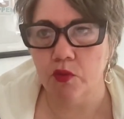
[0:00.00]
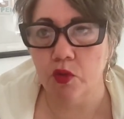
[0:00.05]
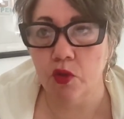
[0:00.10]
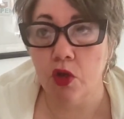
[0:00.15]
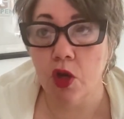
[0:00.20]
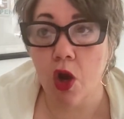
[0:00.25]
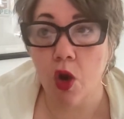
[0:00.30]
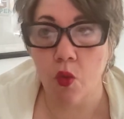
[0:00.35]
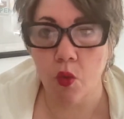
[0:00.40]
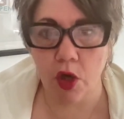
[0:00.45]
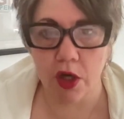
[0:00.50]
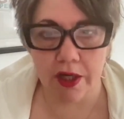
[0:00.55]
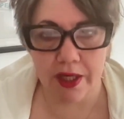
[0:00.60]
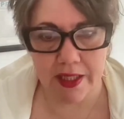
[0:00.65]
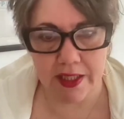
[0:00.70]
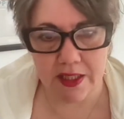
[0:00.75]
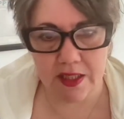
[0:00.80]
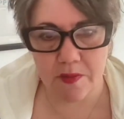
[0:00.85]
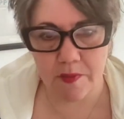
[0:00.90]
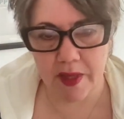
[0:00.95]

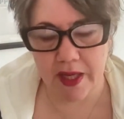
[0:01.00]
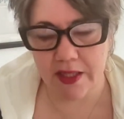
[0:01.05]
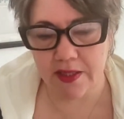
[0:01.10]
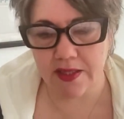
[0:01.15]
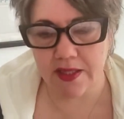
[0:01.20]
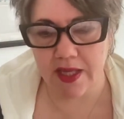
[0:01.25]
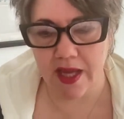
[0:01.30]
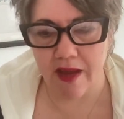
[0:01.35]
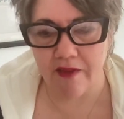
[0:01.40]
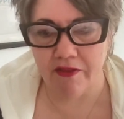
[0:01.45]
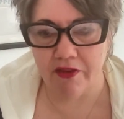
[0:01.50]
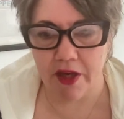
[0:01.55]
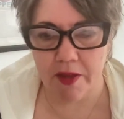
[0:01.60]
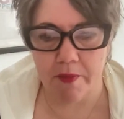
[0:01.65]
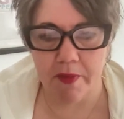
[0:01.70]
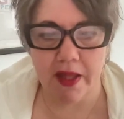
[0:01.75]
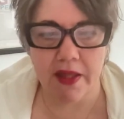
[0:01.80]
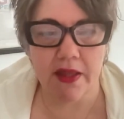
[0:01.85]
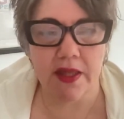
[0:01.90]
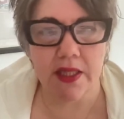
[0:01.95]
co-working space every
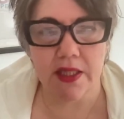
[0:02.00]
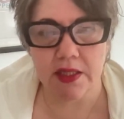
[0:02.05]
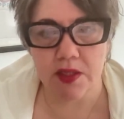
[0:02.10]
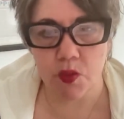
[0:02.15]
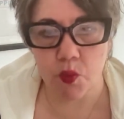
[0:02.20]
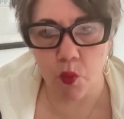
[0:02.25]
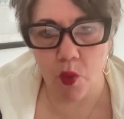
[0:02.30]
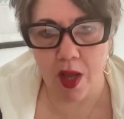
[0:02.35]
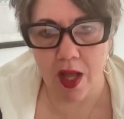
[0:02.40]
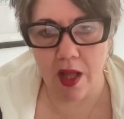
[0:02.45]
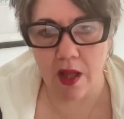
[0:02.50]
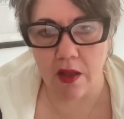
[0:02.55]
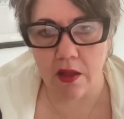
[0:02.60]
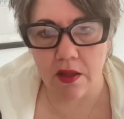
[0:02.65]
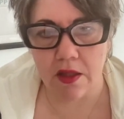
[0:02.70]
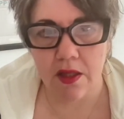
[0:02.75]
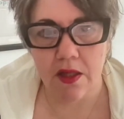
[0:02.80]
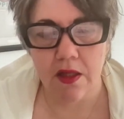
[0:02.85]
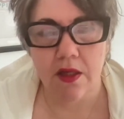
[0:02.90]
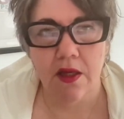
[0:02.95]
month as well.